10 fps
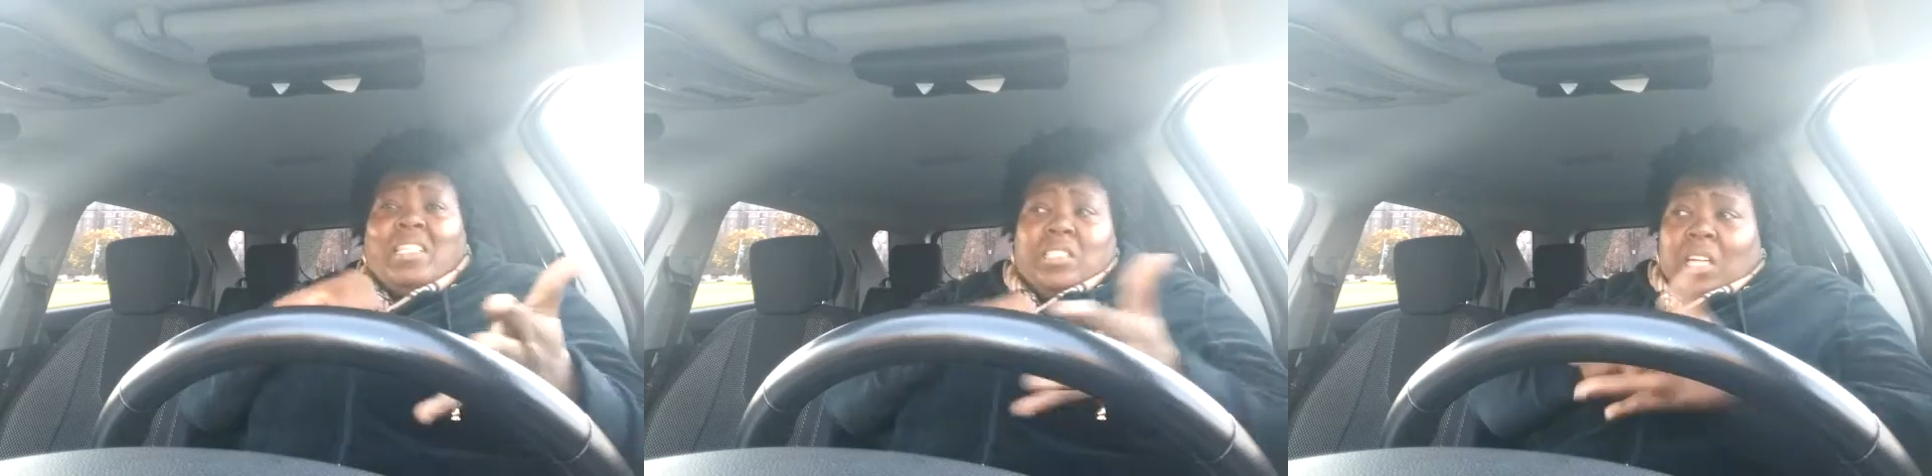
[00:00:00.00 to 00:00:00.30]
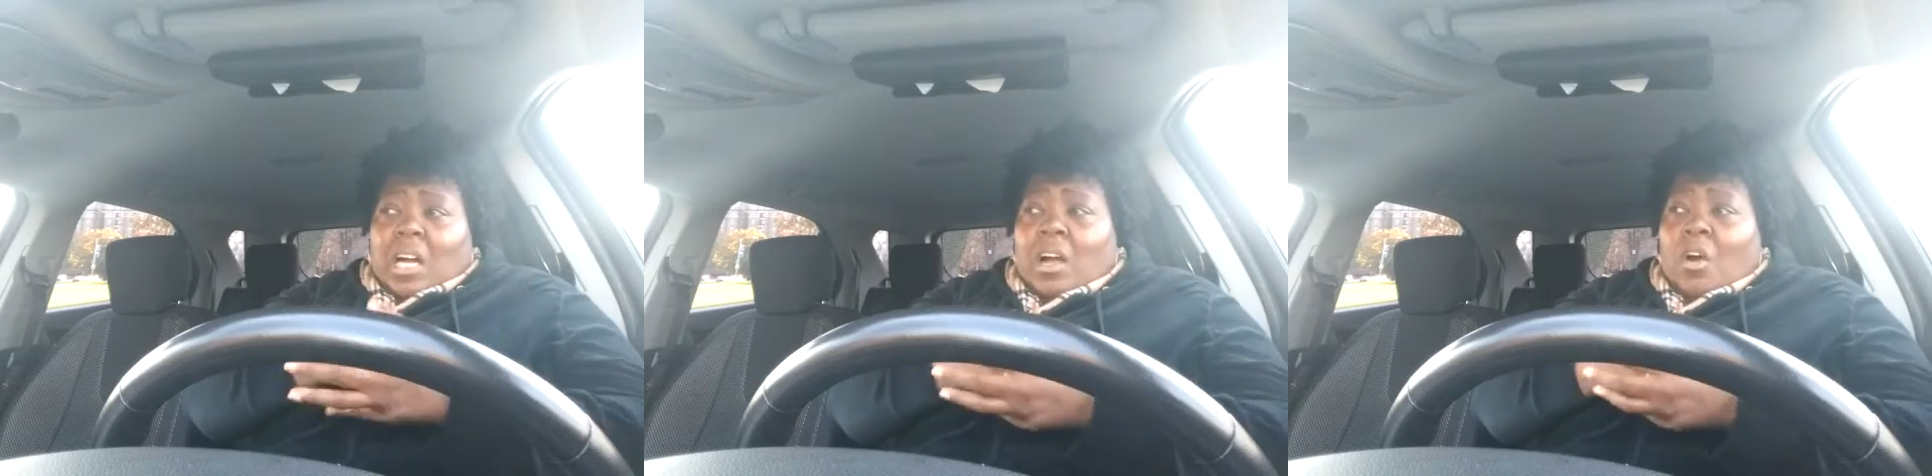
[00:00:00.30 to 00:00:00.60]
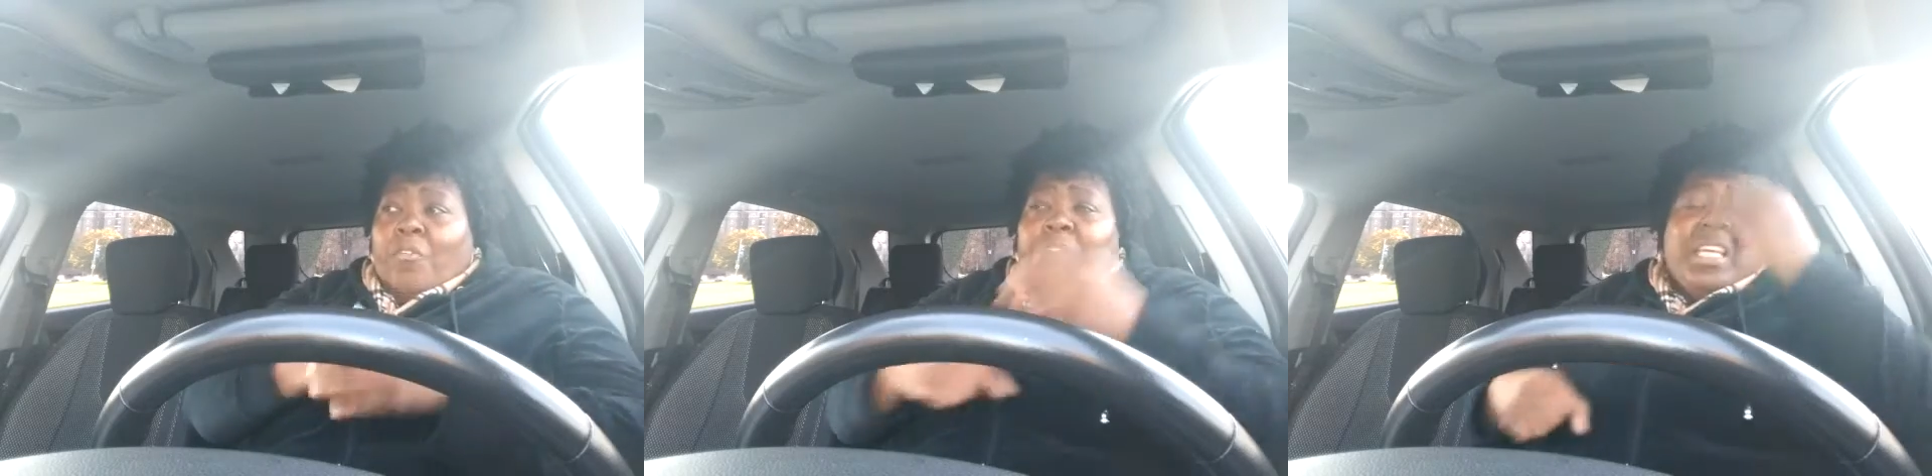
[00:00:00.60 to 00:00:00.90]
and
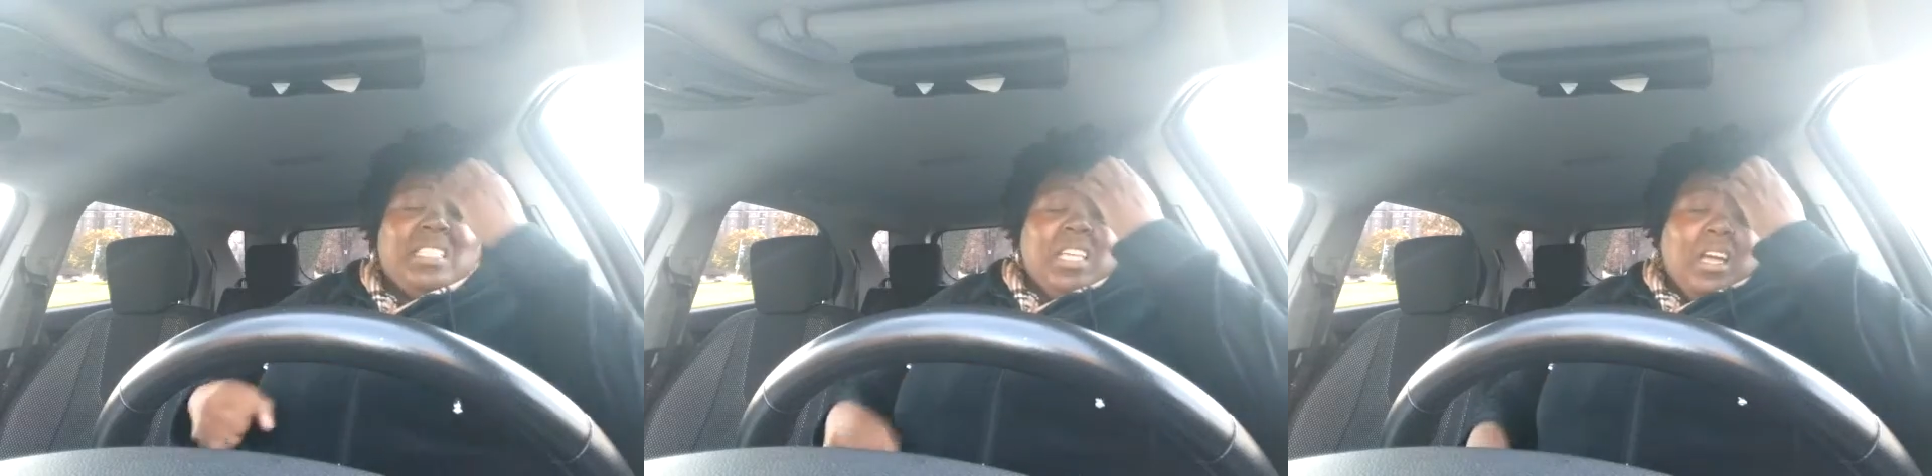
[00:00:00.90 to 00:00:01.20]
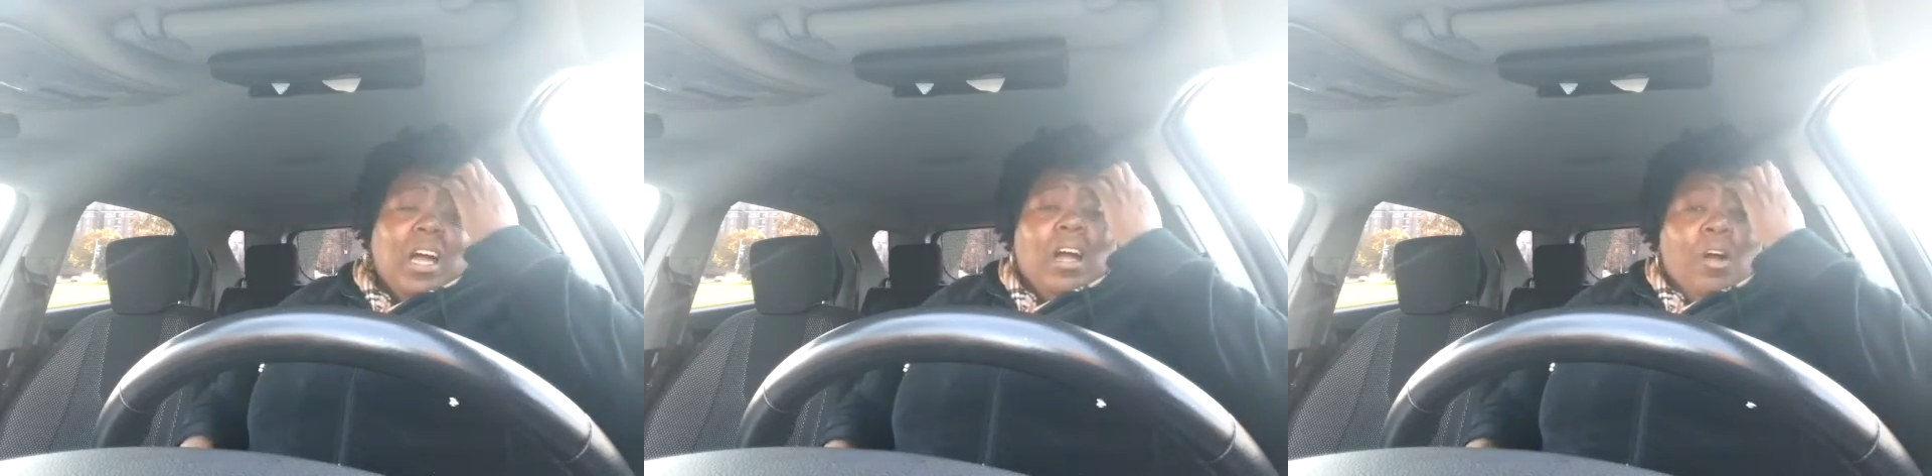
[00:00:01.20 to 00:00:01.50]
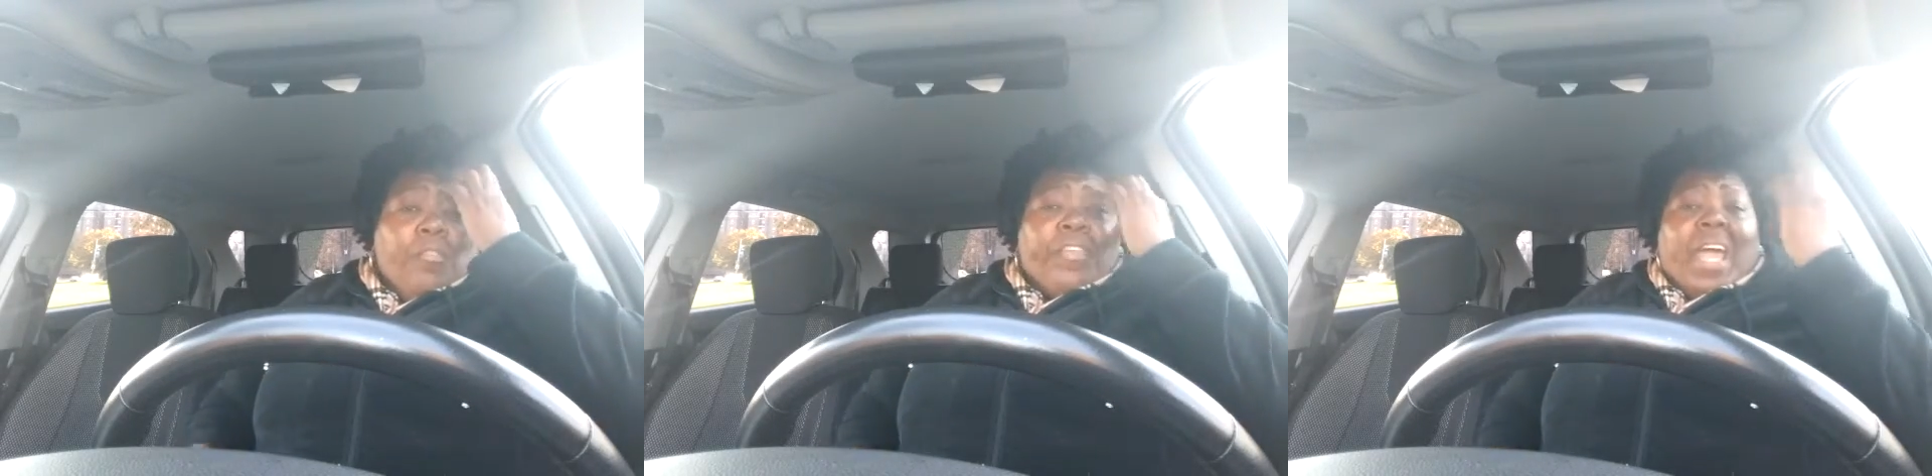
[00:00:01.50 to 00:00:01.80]
gung-ho for this and
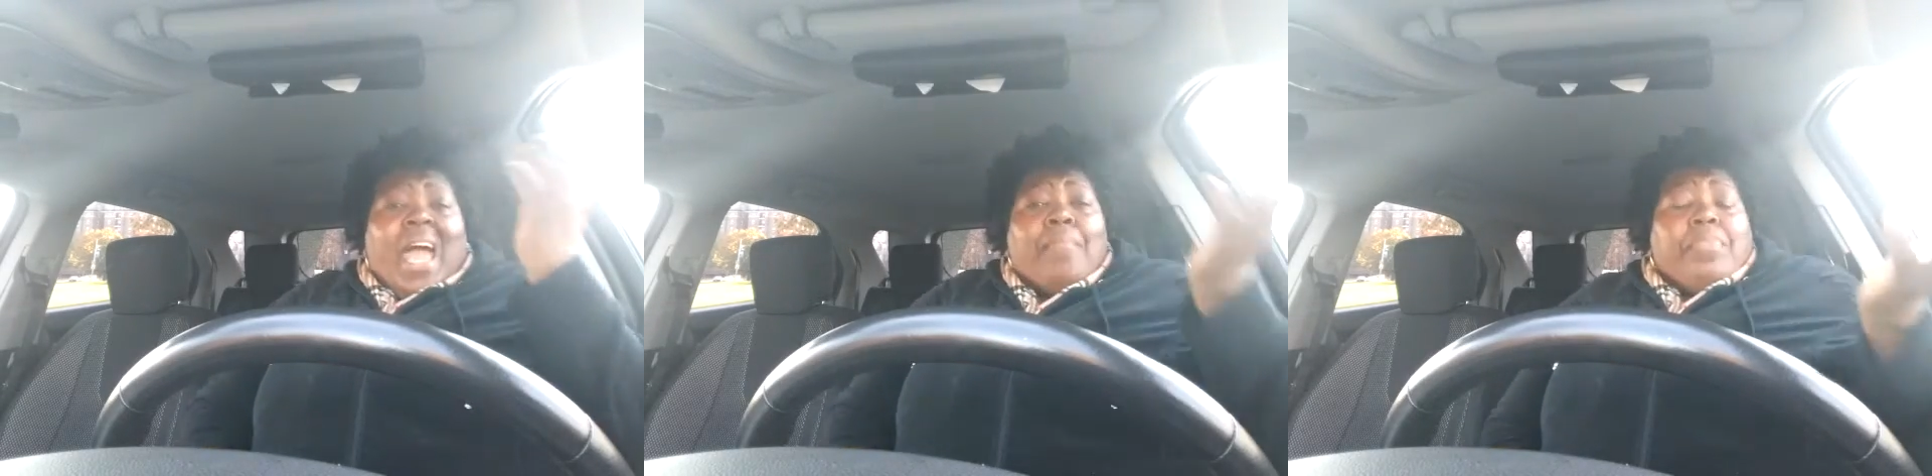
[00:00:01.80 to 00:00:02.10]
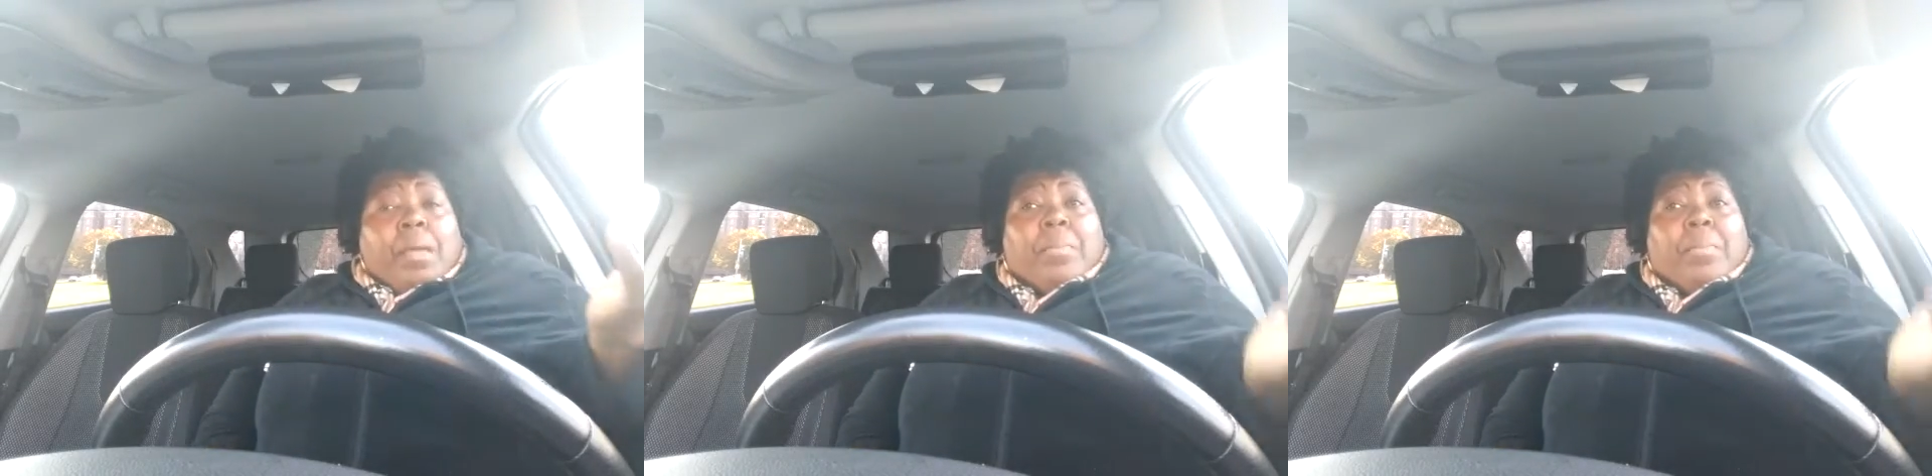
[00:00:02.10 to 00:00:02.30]
gung-ho for that.